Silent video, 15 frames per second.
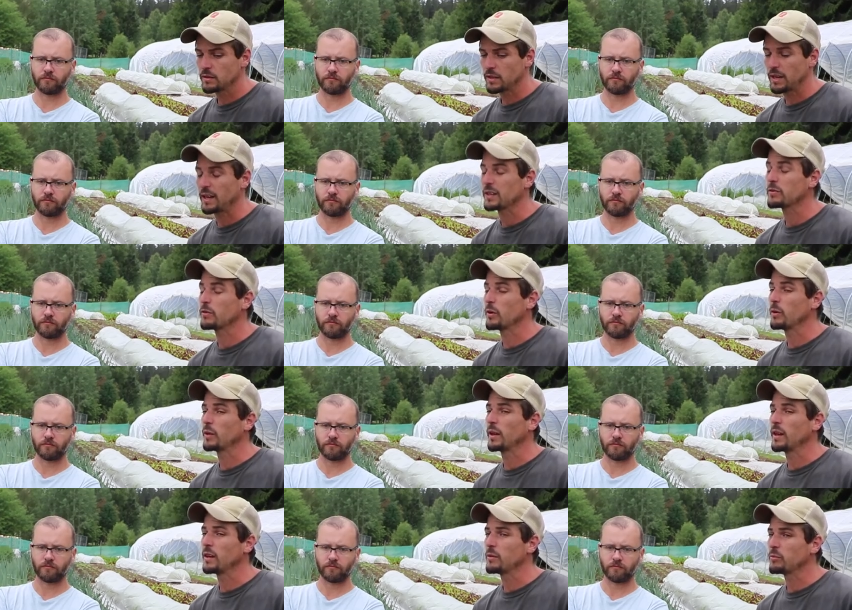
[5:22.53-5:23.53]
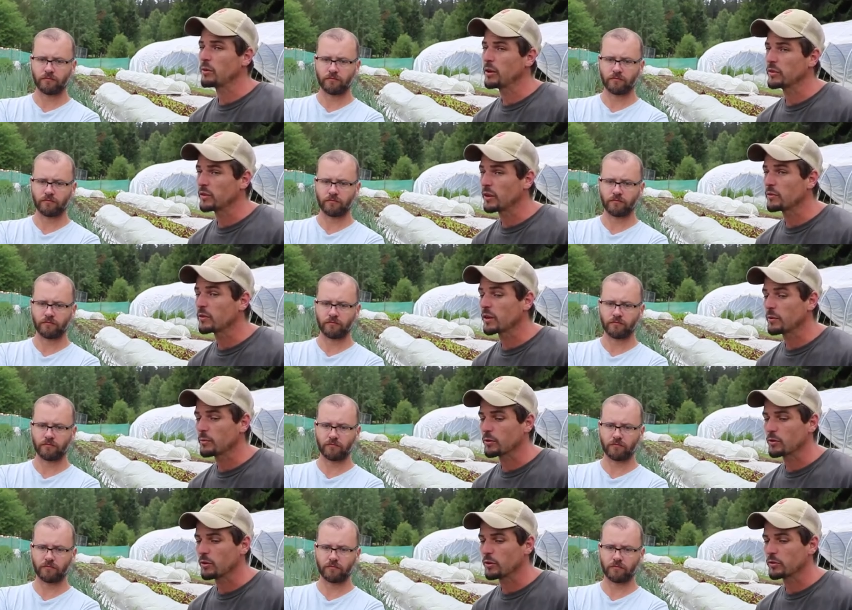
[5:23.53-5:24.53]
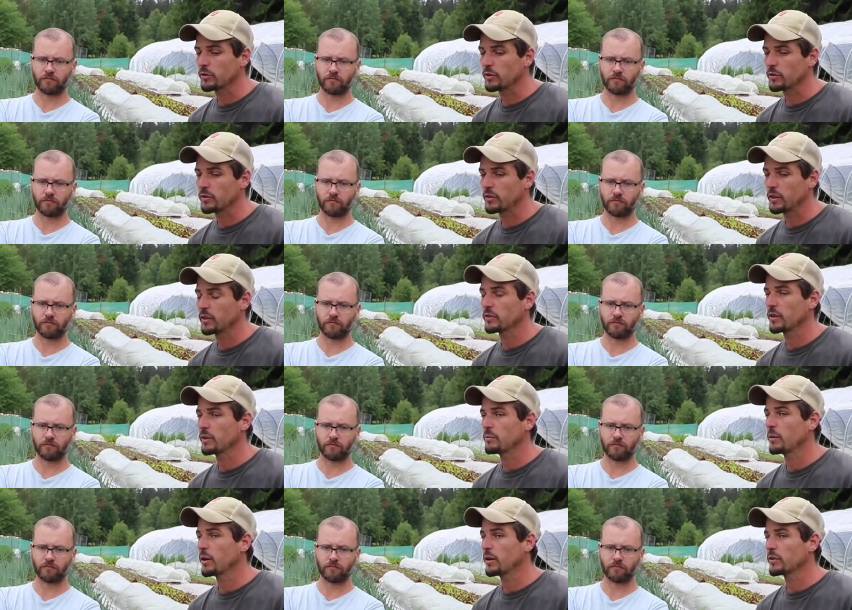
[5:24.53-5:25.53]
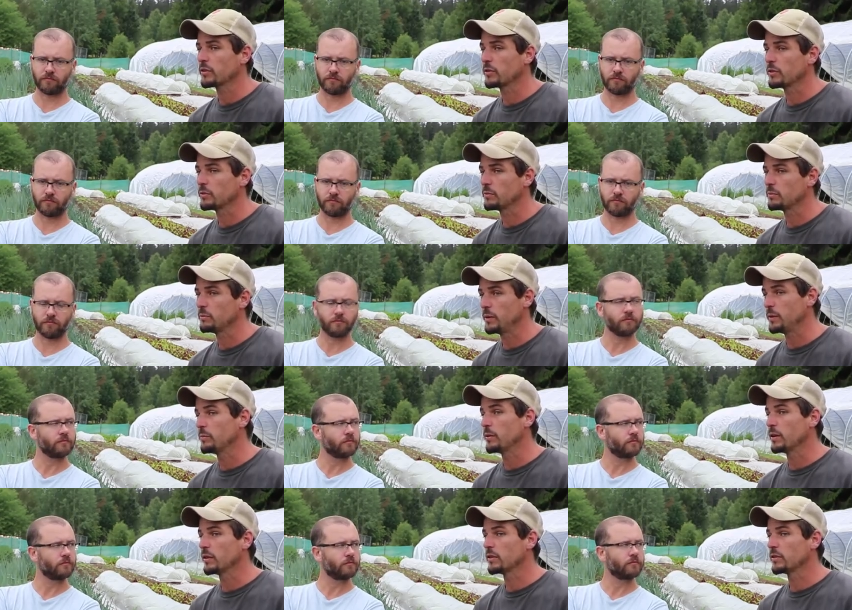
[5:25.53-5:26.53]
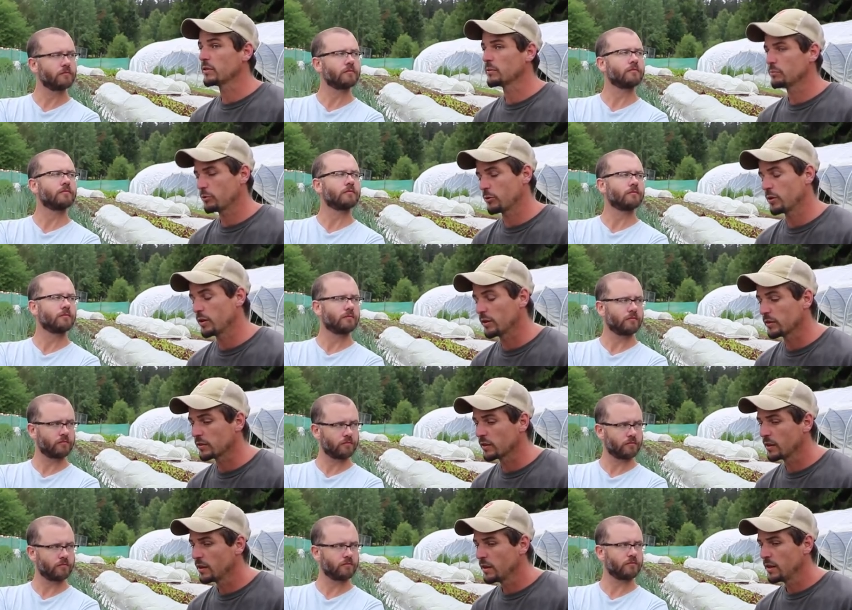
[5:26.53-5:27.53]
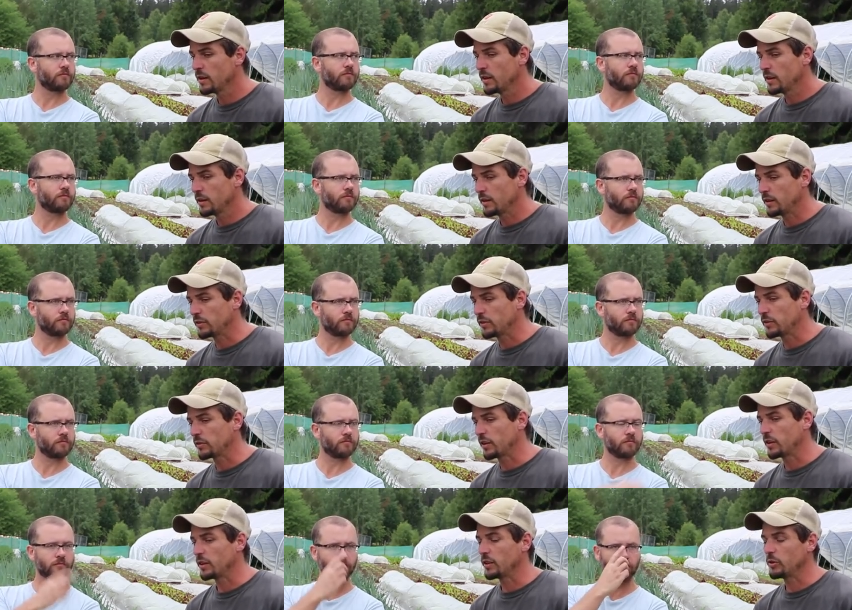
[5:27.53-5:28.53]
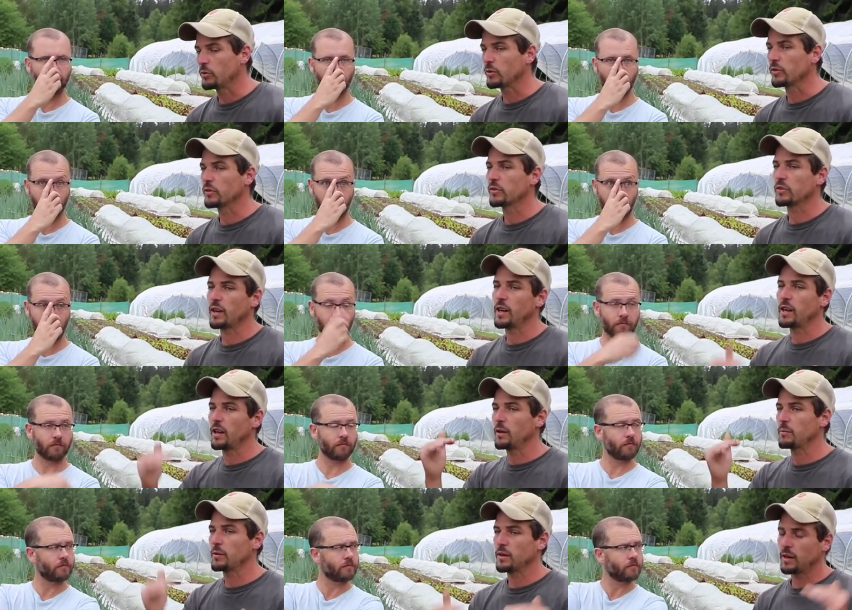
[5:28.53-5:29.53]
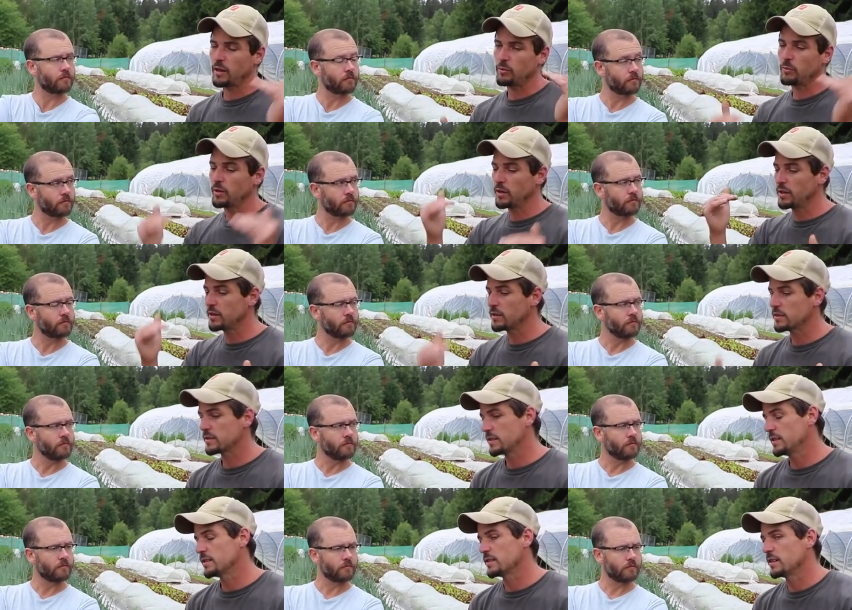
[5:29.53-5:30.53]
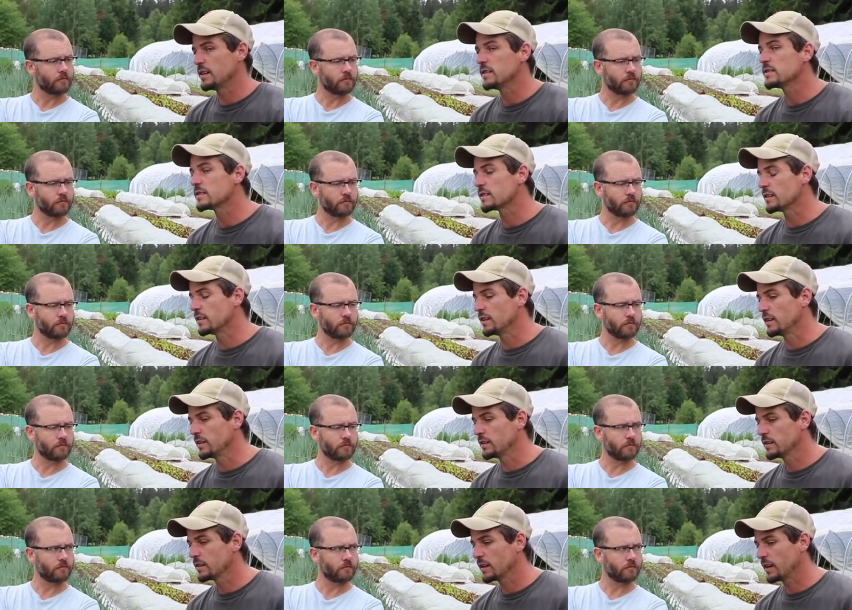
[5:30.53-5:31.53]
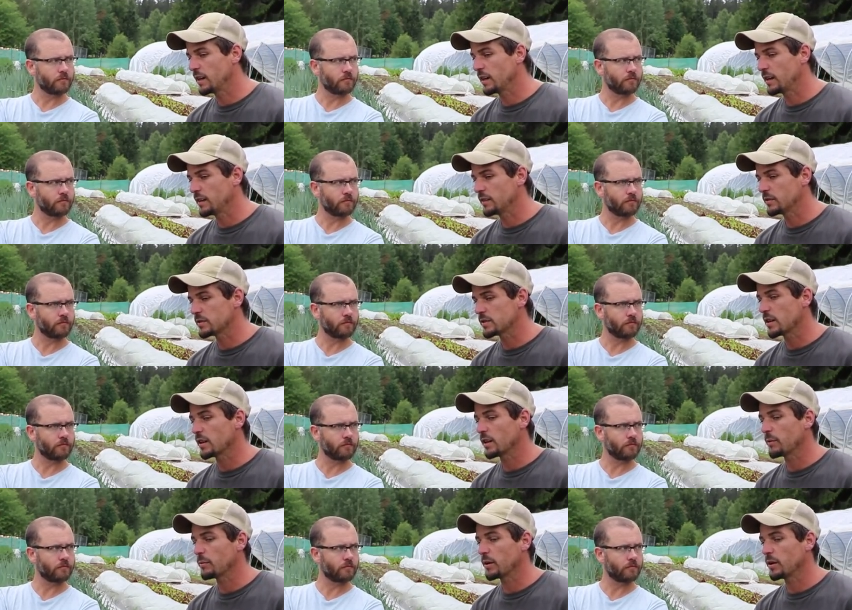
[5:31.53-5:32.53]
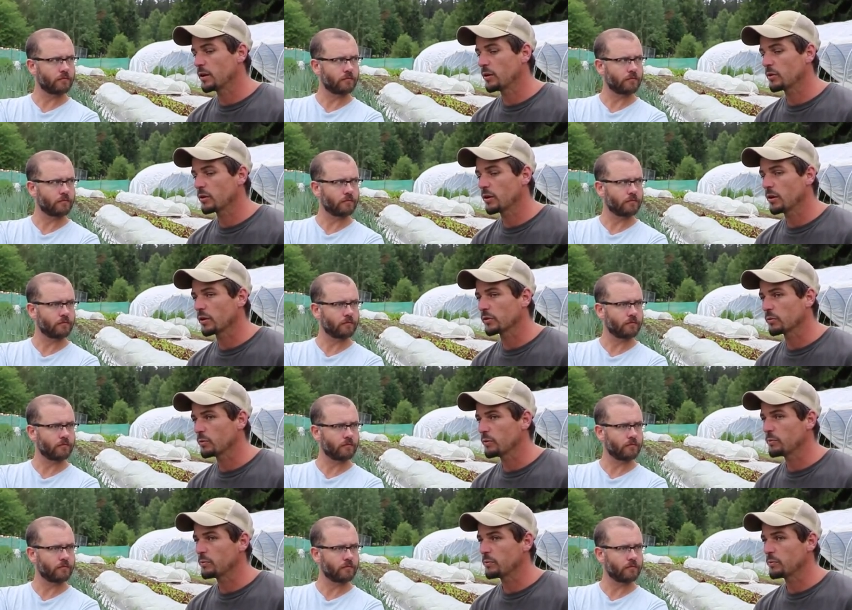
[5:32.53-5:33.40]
Speaker 1: cash flowing enterprise I've come across is things like pastured meat birds, broilers. This is something you can scale up and down within the season instantly and start up at low cost. We